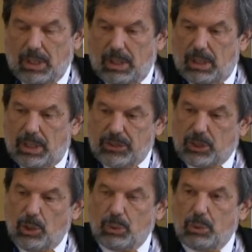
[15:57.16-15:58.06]
Let's
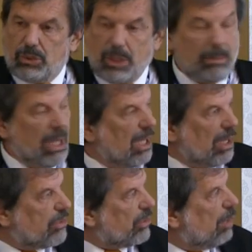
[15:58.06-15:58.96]
go to some
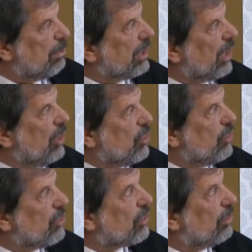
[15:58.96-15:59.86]
health
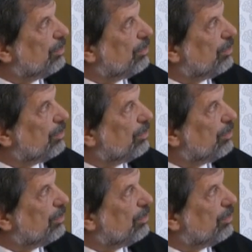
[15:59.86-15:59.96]
applications.